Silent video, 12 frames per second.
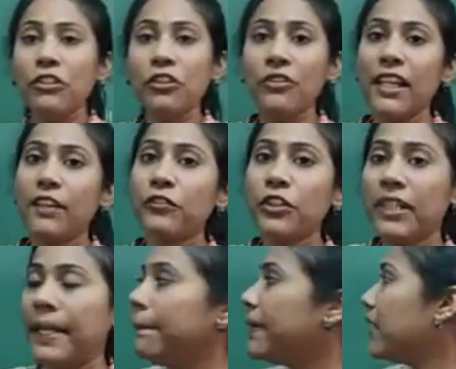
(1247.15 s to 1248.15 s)
you will have to
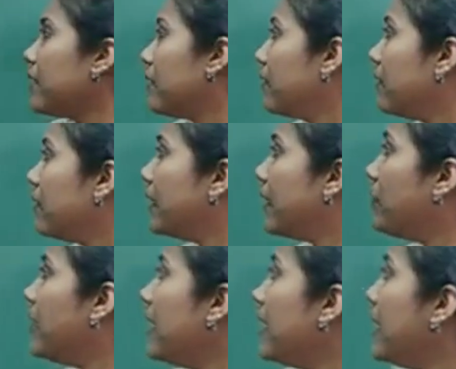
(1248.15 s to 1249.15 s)
number.
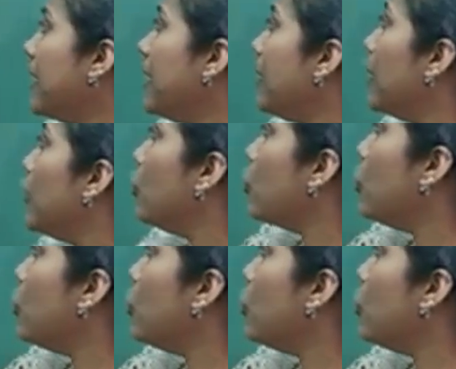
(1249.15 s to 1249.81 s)
Definitely look